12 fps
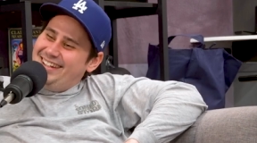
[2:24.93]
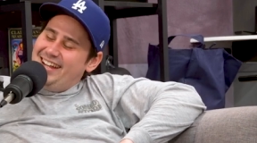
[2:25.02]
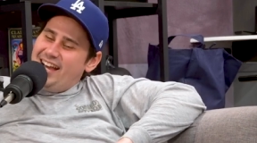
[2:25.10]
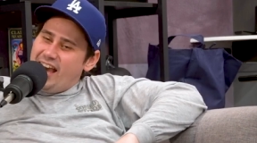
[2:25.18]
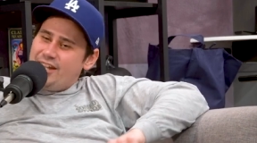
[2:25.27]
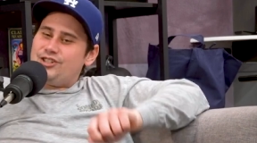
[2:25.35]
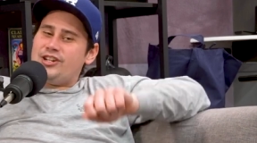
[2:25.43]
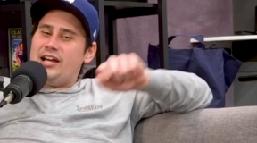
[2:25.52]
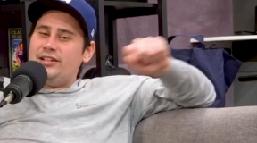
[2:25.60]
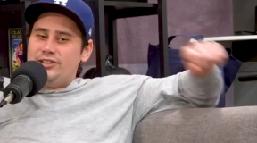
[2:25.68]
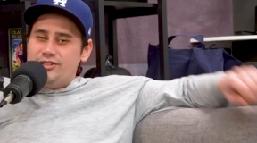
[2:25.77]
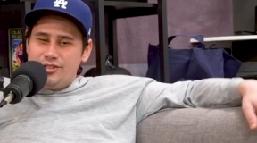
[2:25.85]
I
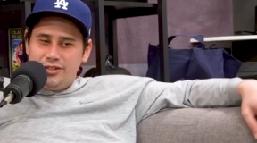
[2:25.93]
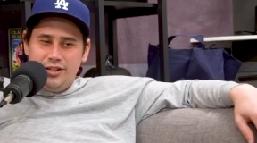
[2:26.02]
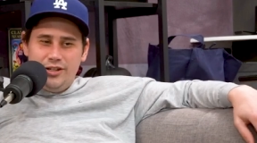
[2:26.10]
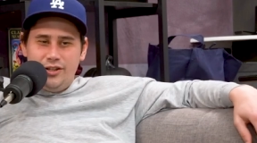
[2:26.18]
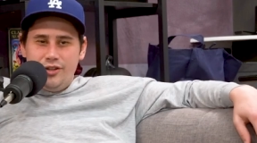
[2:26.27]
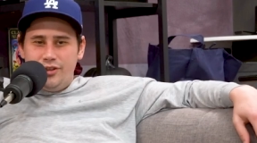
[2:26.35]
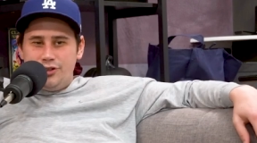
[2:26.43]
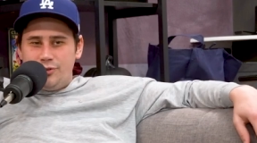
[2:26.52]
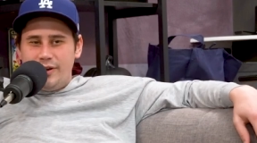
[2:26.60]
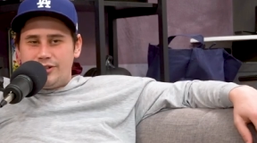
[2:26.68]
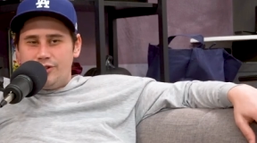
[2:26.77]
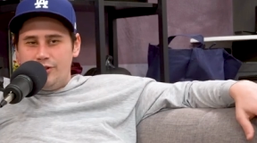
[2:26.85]
challenge the
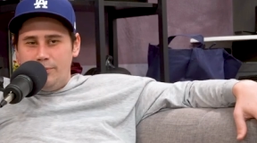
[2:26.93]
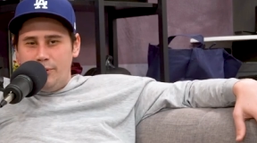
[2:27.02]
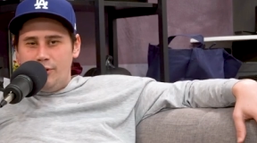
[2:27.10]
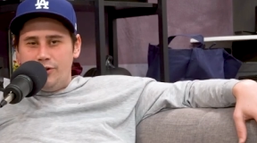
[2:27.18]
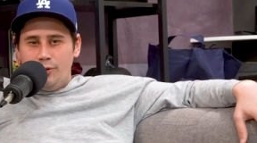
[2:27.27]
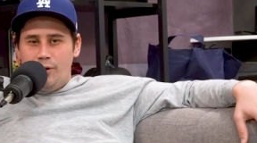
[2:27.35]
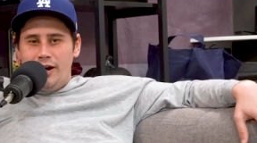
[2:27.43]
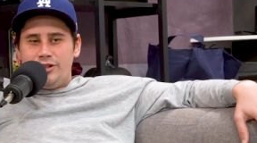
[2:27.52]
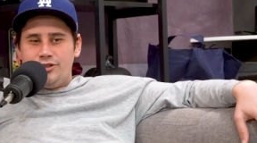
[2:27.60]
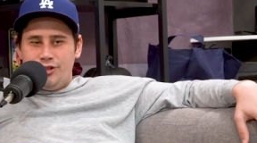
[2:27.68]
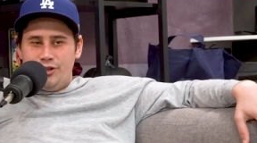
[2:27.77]
director of the board to watch The